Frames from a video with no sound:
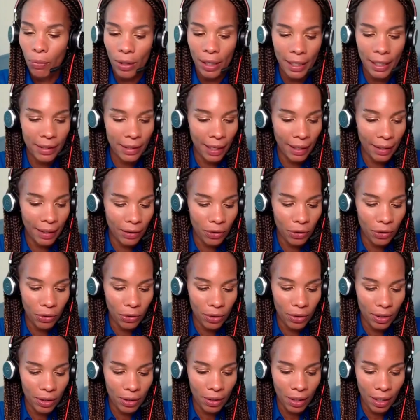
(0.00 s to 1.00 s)
excited to
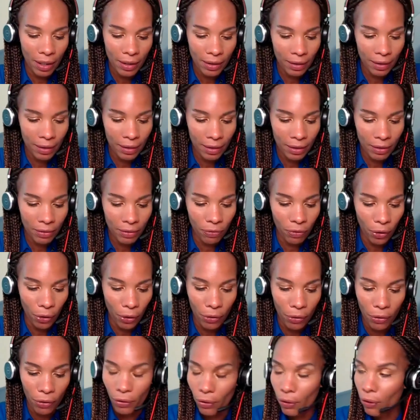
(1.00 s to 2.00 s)
discuss this
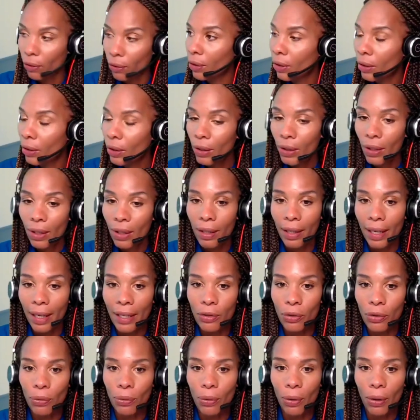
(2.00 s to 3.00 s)
further
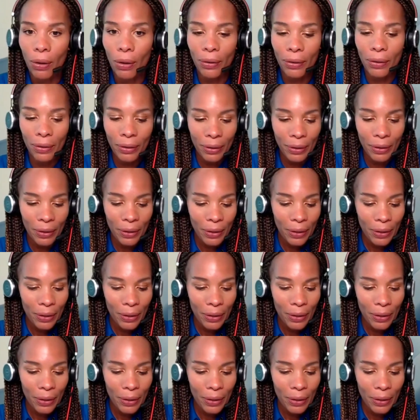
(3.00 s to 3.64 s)
later on,